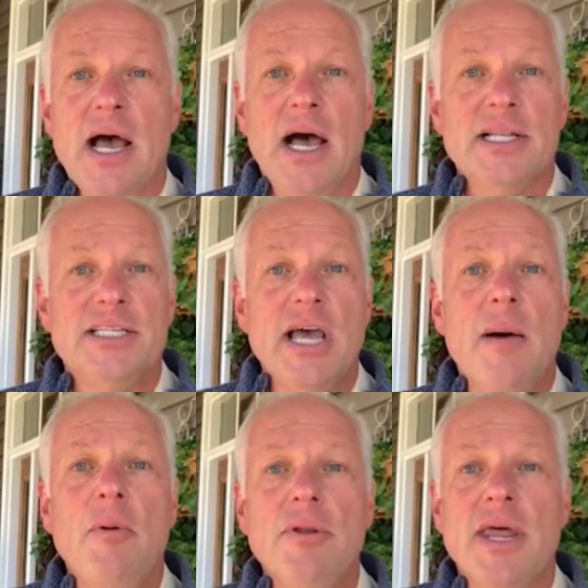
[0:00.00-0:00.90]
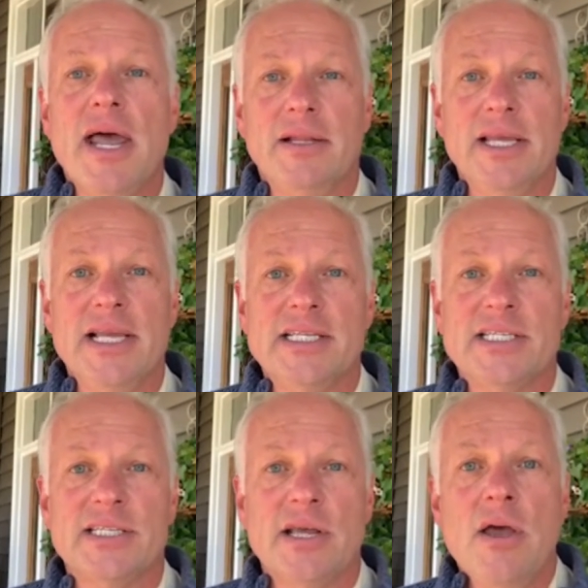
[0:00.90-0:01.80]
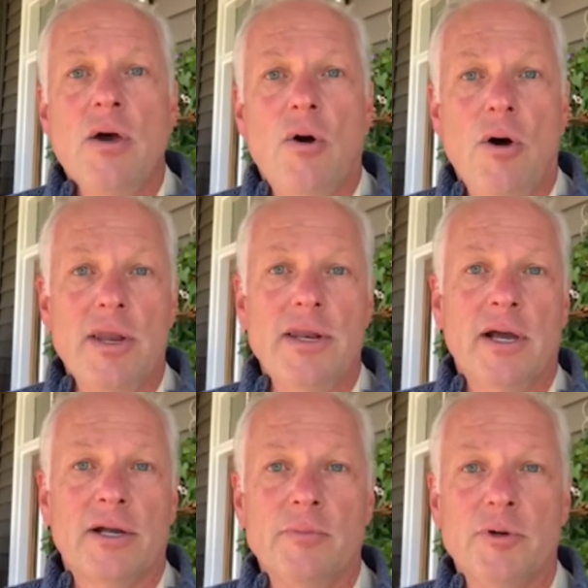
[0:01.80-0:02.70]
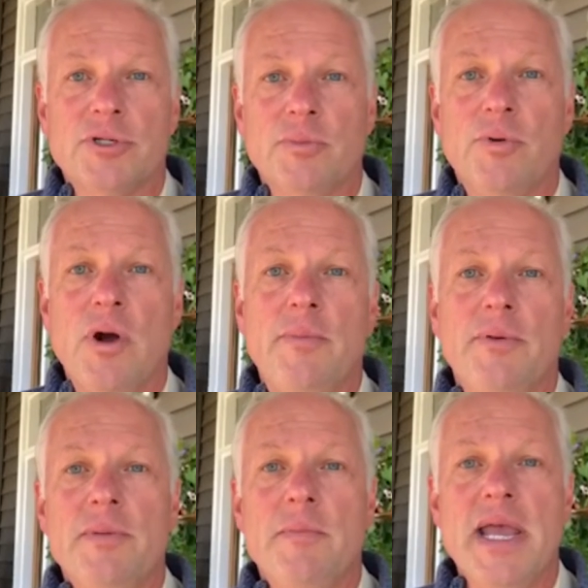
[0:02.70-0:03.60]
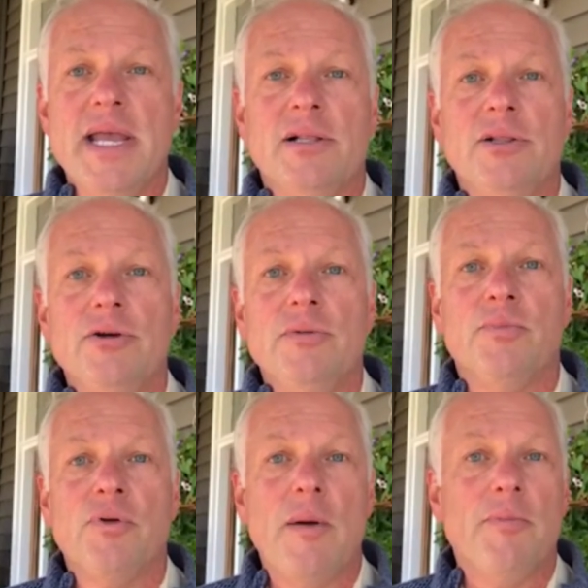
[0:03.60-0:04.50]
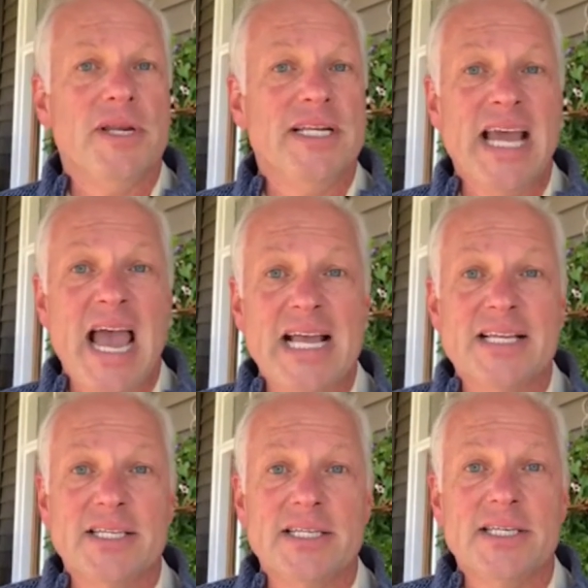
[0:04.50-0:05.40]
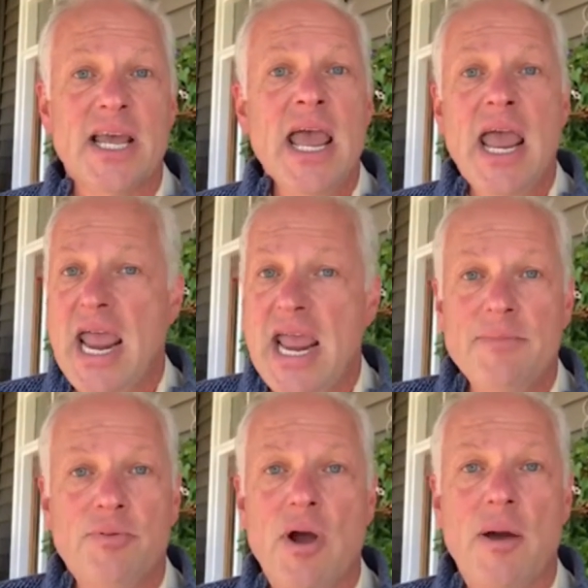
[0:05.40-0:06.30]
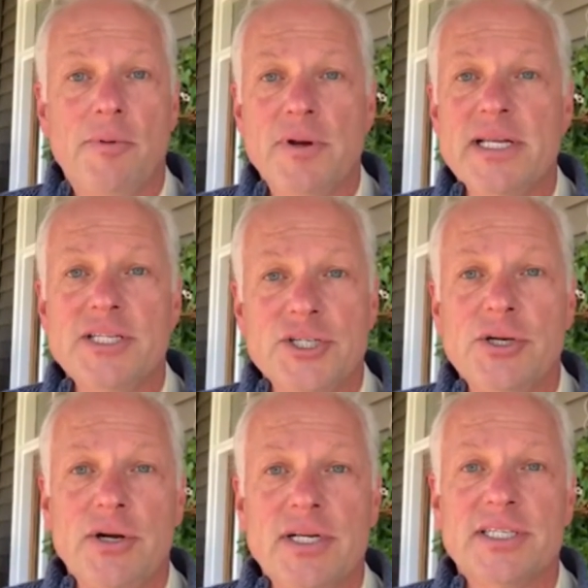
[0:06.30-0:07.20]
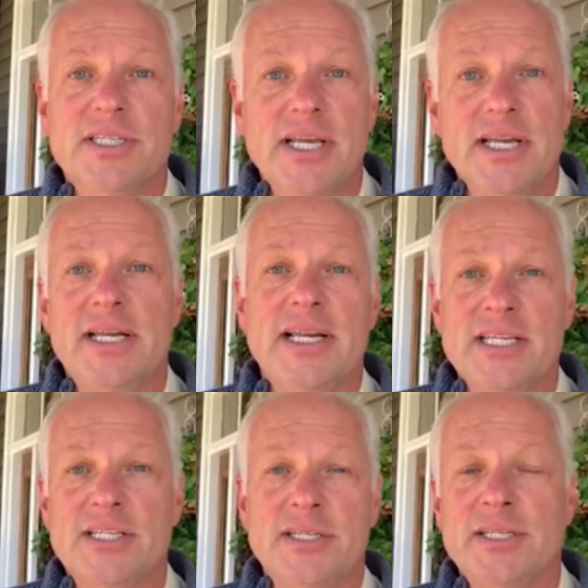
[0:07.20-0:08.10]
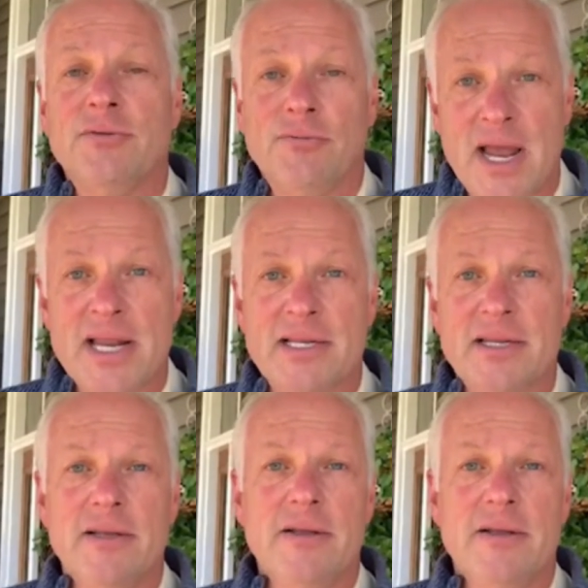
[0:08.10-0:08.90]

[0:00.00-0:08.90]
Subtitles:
A double net lease on a commercial property may include property taxes and property insurance in addition to rent.